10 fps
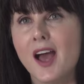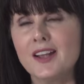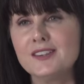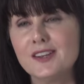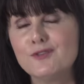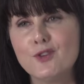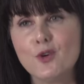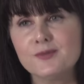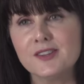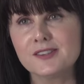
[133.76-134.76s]
And it
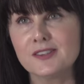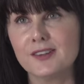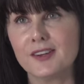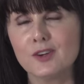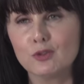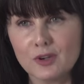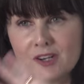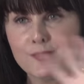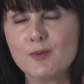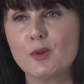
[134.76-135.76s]
forms this like
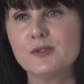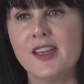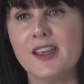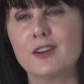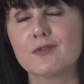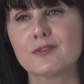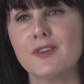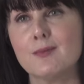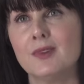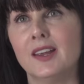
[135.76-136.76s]
incredible mosaic of a
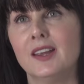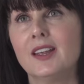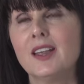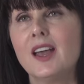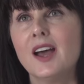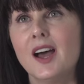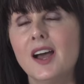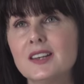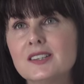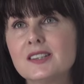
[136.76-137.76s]
family.
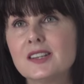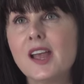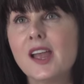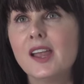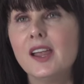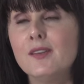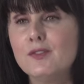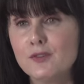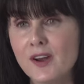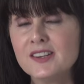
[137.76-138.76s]
And if
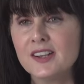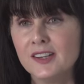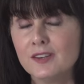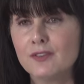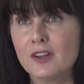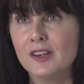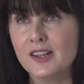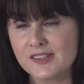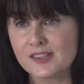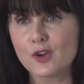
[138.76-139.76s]
you've read any of
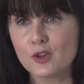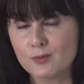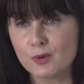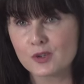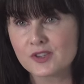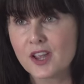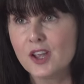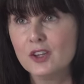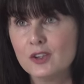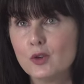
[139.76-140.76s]
Liz's other books,
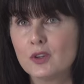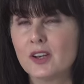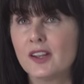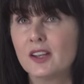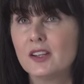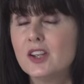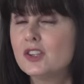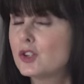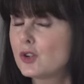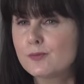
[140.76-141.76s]
you'll know that like
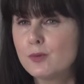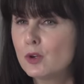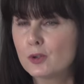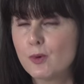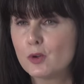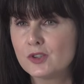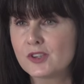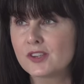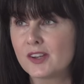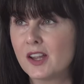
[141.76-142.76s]
she doesn't pull her
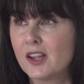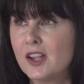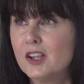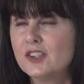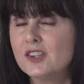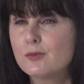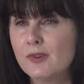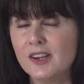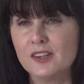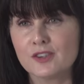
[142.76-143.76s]
punches, like she's
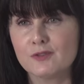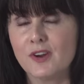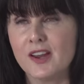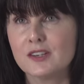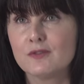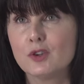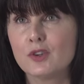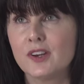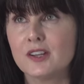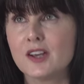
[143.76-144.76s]
really not afraid of
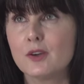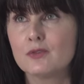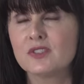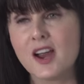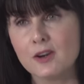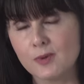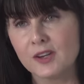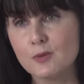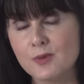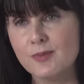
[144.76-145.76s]
looking at how terrible
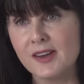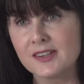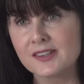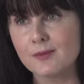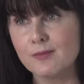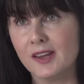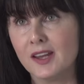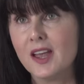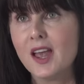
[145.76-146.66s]
human beings can be.